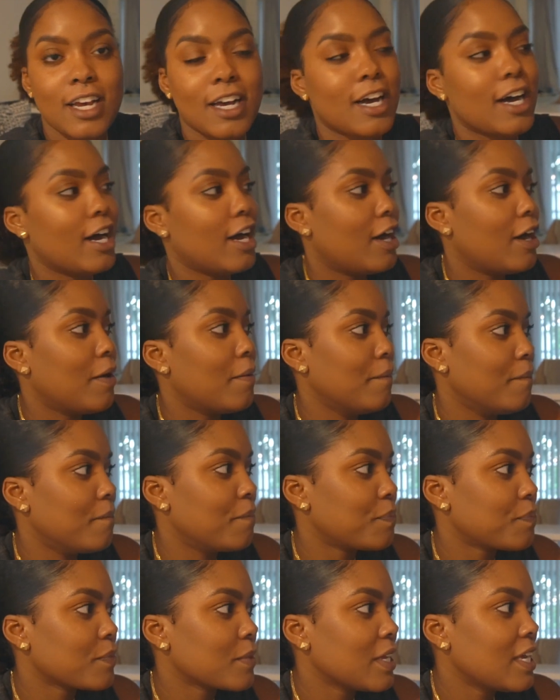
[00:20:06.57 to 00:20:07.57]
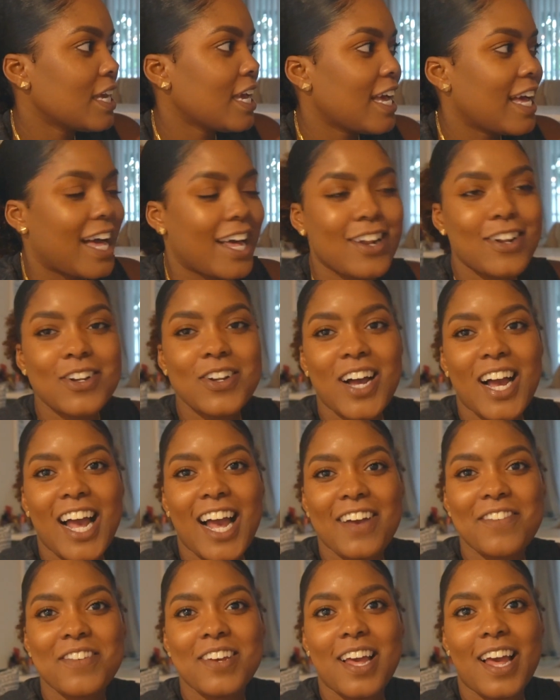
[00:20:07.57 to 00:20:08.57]
um I don't know, I
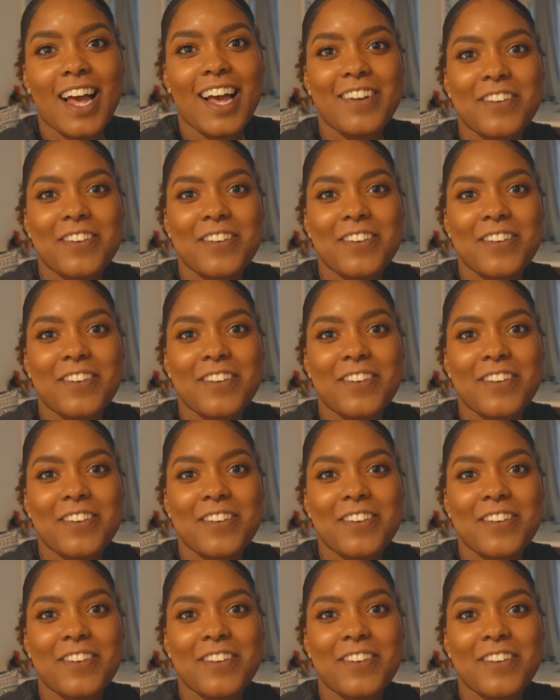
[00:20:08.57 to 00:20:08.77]
haven't